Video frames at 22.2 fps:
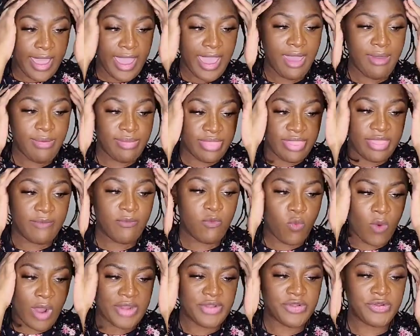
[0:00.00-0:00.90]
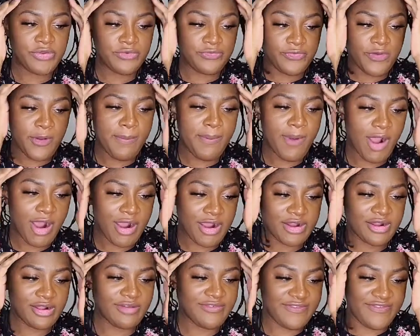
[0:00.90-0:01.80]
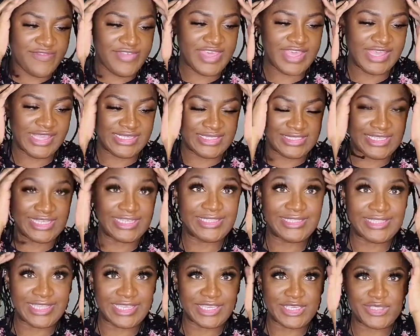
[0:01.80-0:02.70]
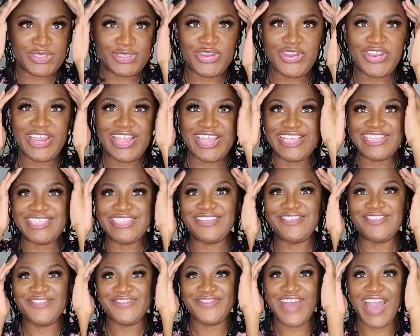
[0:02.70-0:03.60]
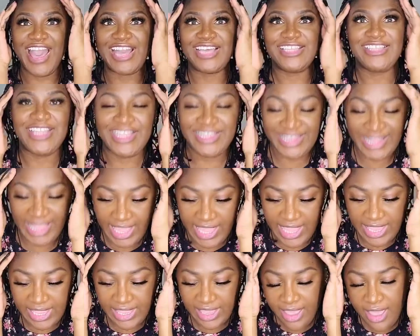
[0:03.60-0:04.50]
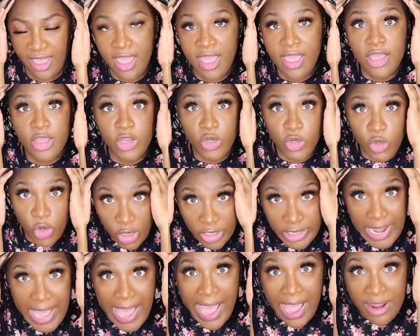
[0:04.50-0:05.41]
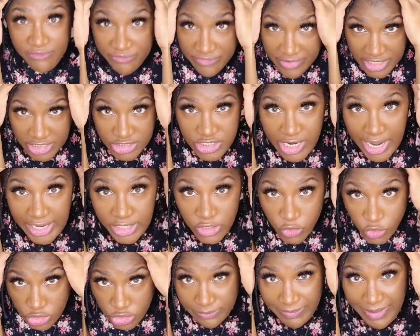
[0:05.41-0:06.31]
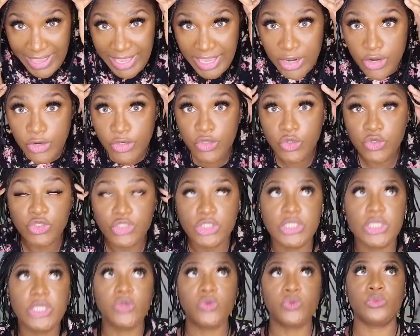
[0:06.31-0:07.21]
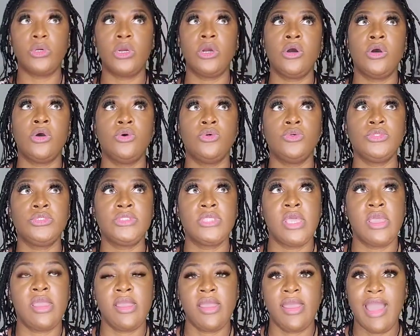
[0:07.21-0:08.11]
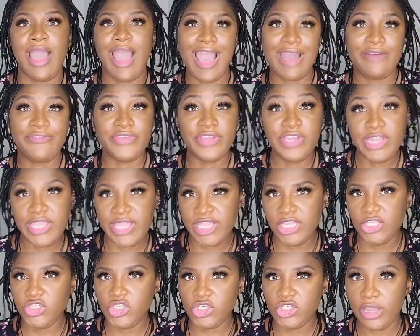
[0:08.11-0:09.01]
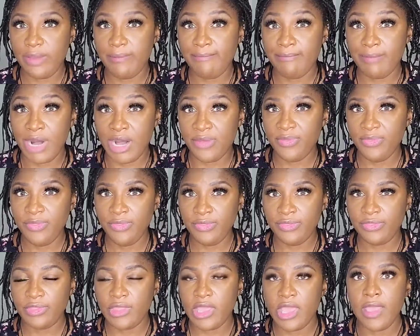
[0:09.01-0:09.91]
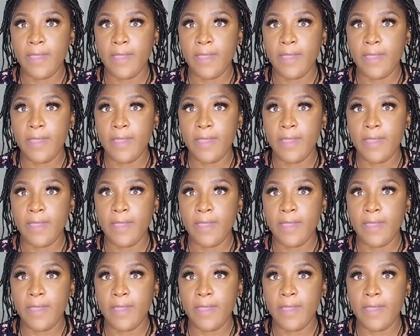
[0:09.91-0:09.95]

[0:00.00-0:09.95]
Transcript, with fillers: And the wonderful part of this elixir is the fact that like on average, I usually my hair usually grows half an inch a month.